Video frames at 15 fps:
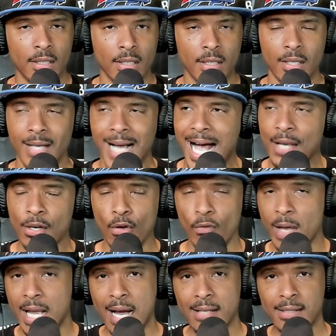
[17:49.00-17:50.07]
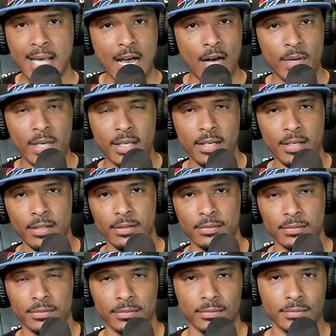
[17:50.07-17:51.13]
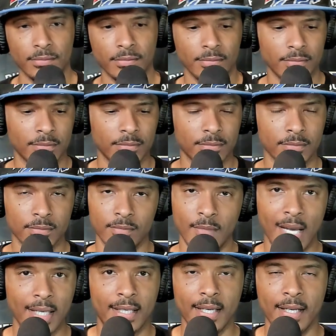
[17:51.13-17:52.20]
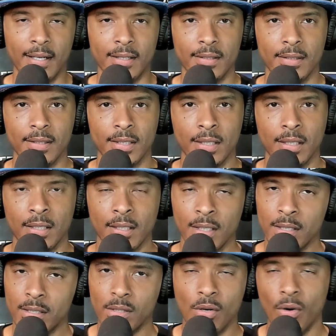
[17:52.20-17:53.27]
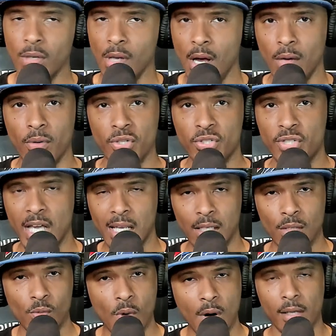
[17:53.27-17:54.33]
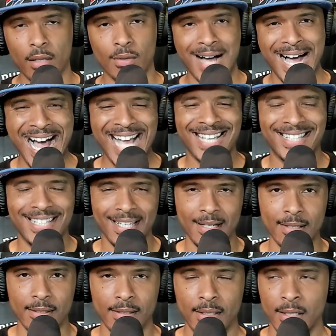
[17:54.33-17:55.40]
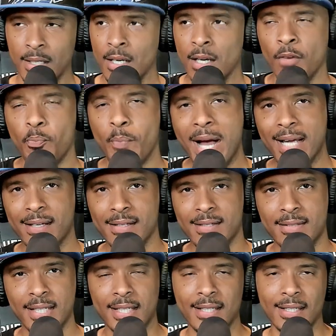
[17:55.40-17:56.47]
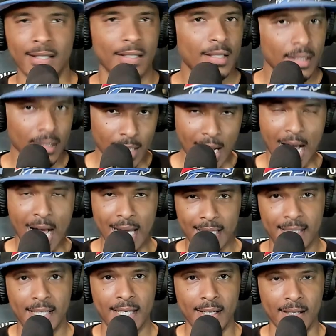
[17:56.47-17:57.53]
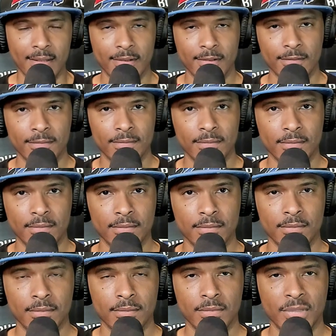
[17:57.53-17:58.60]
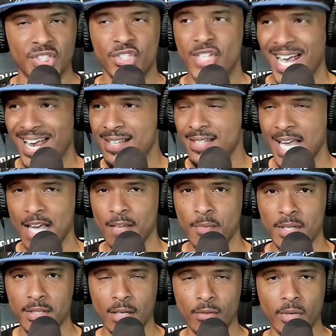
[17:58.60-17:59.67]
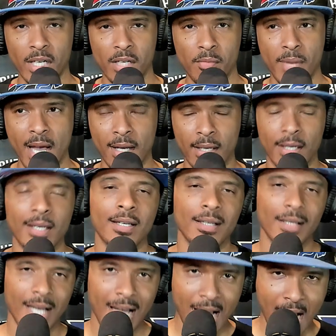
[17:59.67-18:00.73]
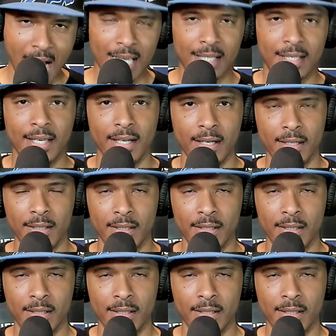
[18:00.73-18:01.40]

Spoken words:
I know they got Tyreek Hill. I get it. To go along with Jaylen Waddle, I get it. Mike Gesicki, I get it. Chase Edmonds at running back, I get it.